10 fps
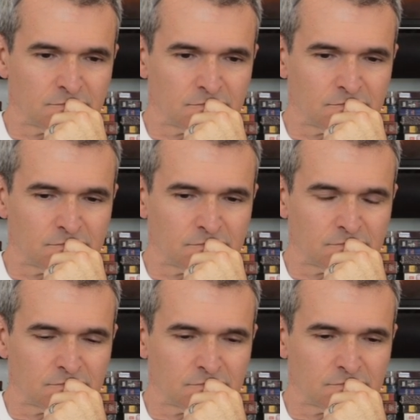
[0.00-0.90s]

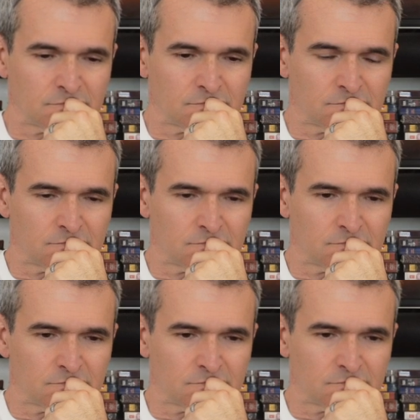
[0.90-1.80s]

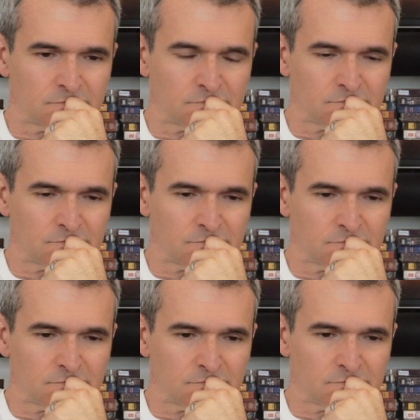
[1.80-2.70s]

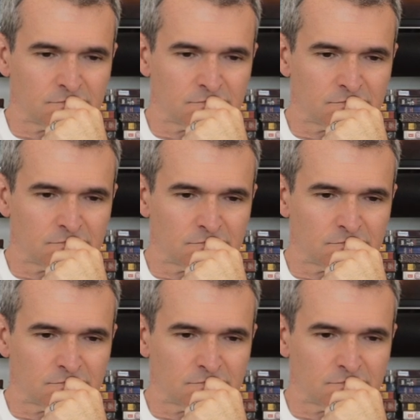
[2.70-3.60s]

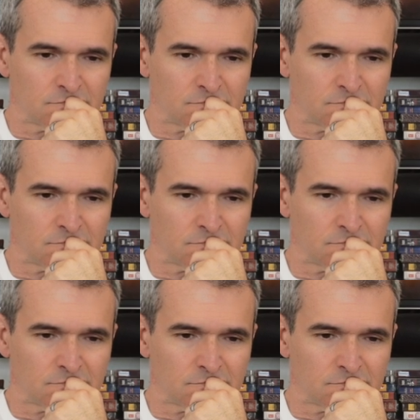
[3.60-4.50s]

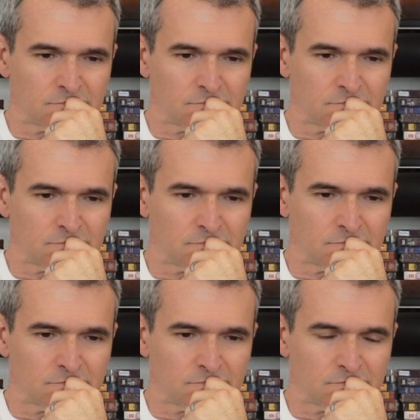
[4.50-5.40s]

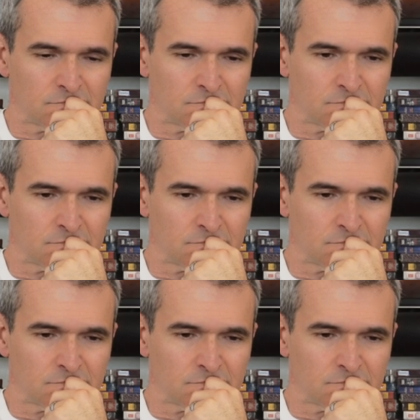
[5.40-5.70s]
[no speech]